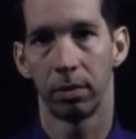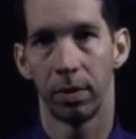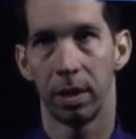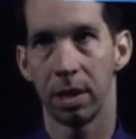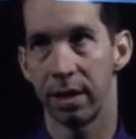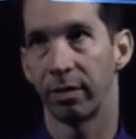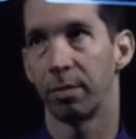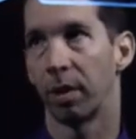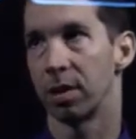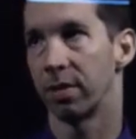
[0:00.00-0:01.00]
with these
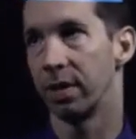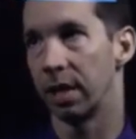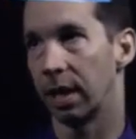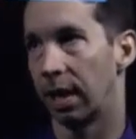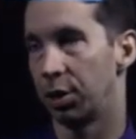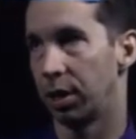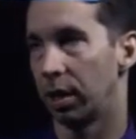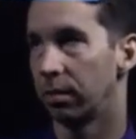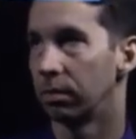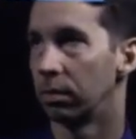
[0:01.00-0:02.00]
different parts of the EKG.